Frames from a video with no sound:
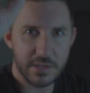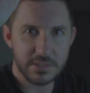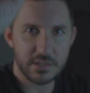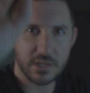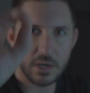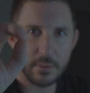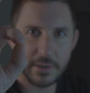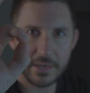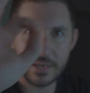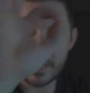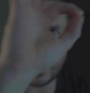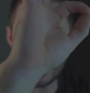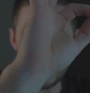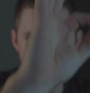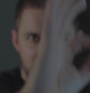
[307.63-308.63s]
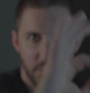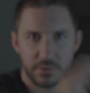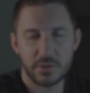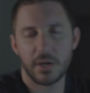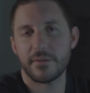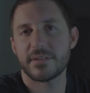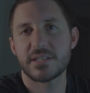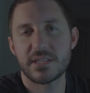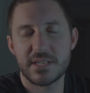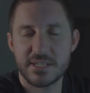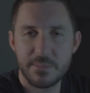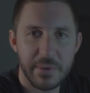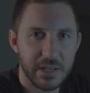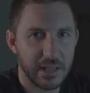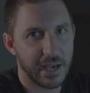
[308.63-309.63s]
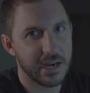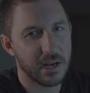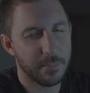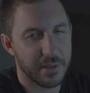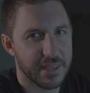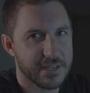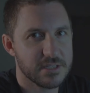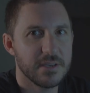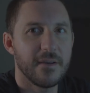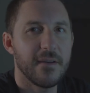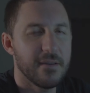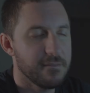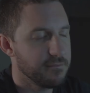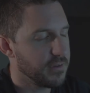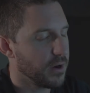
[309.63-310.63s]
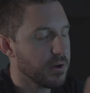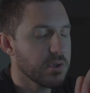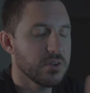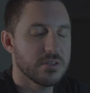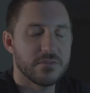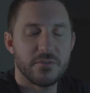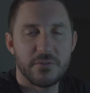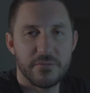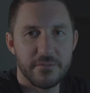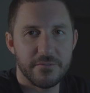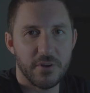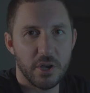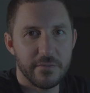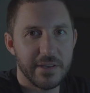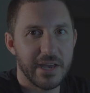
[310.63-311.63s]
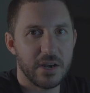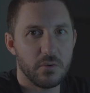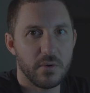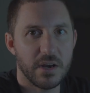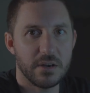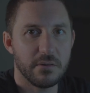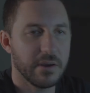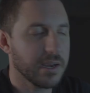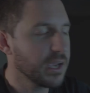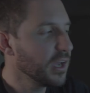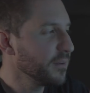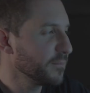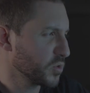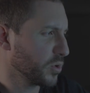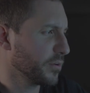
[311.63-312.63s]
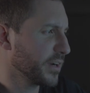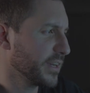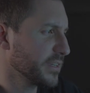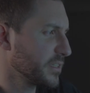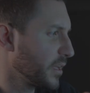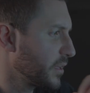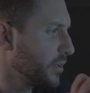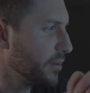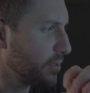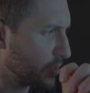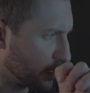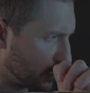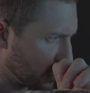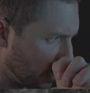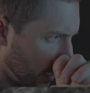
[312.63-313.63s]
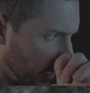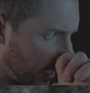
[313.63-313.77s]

eyes are going, and we'll dive into this a bit later, but that's very useful for foveated rendering. I'm sure it has other uses.